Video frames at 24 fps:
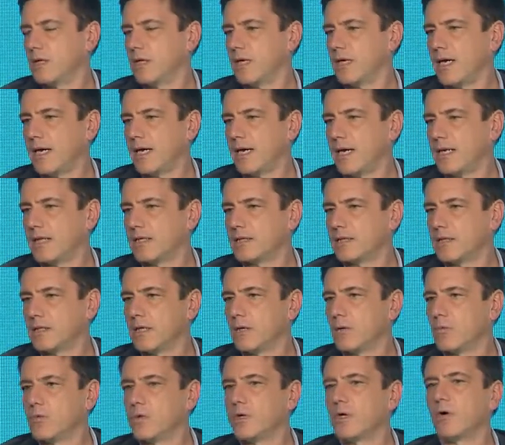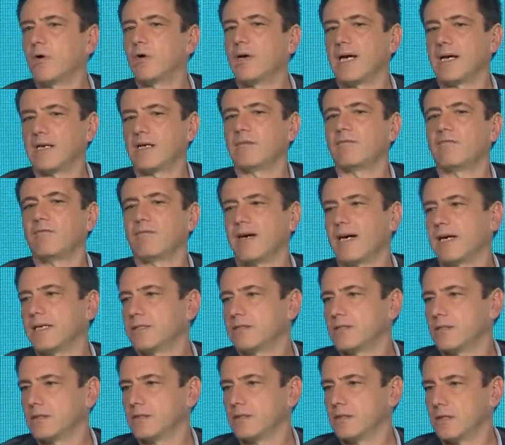and we all are
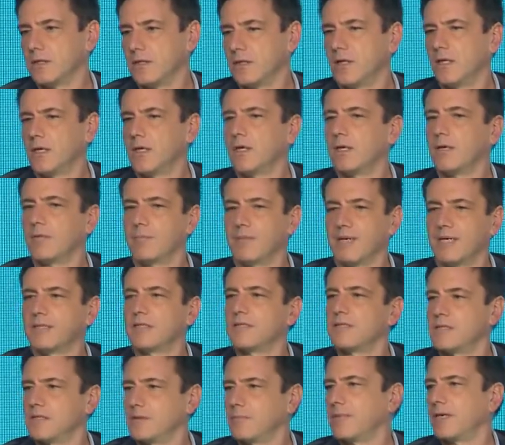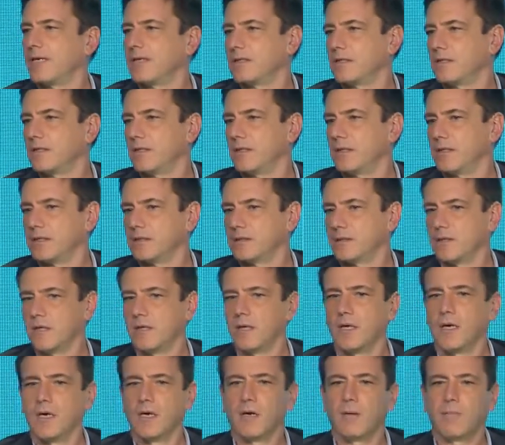invited in participating in it.
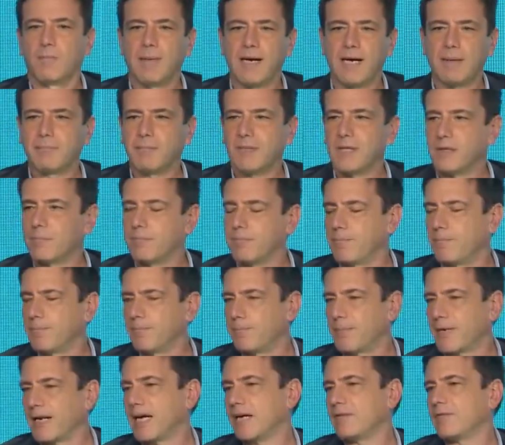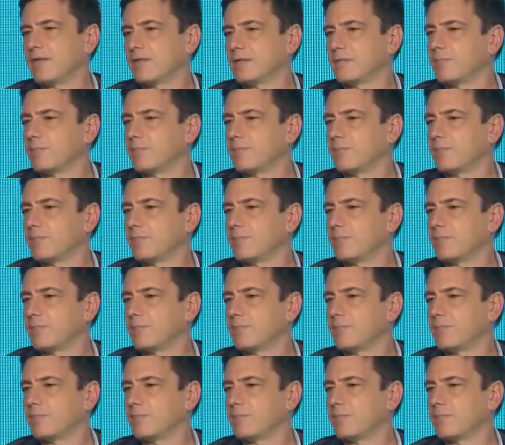Public-private